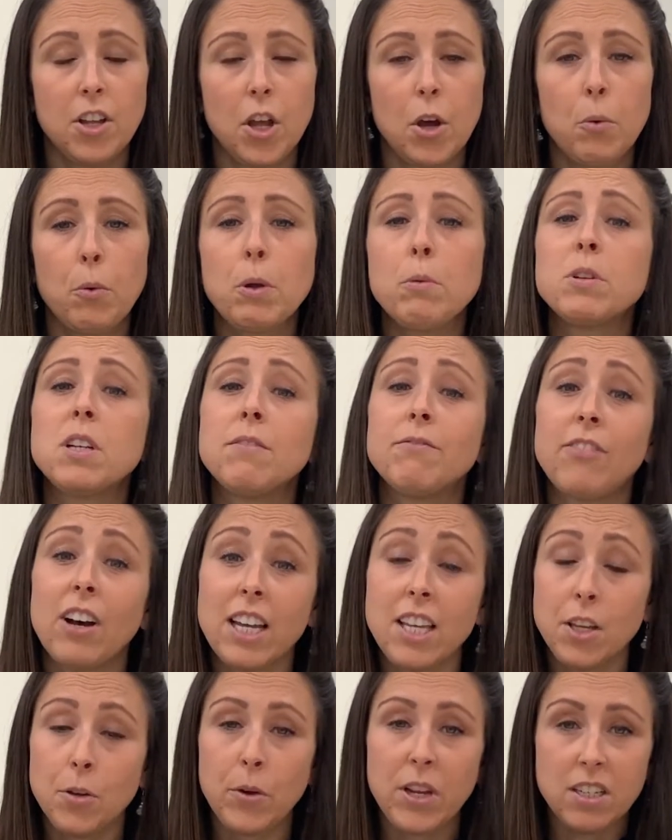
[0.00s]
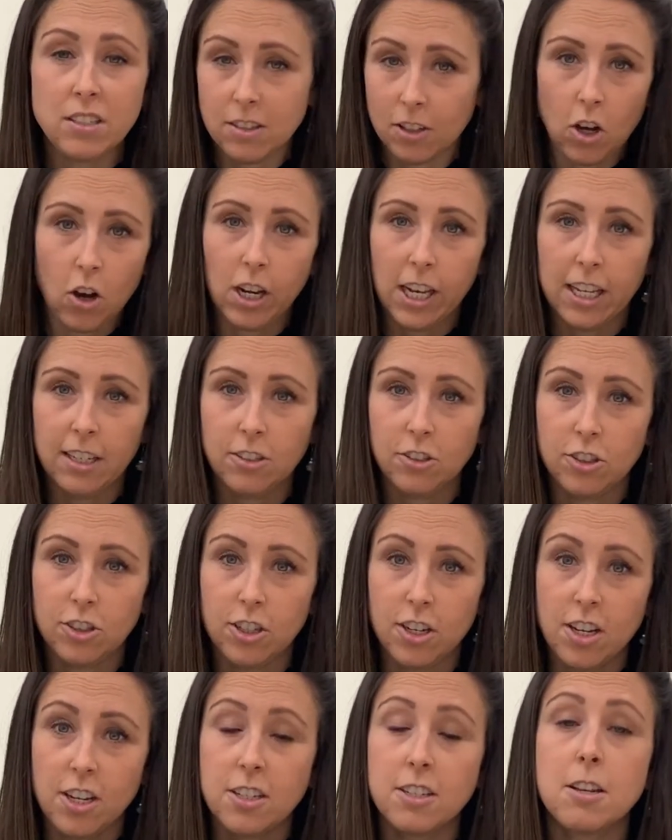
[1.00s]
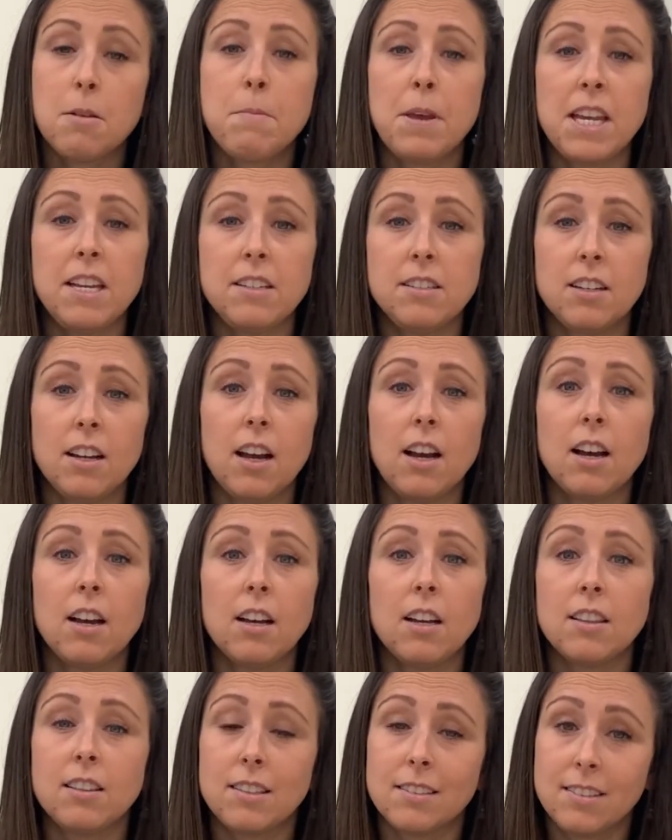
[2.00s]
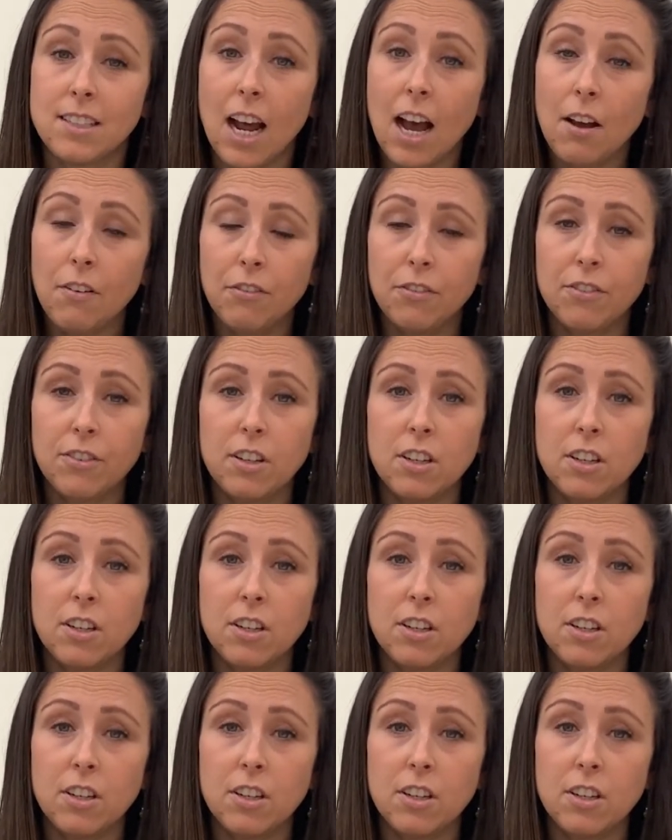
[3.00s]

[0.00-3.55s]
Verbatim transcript: we would invite you into college to meet the staff,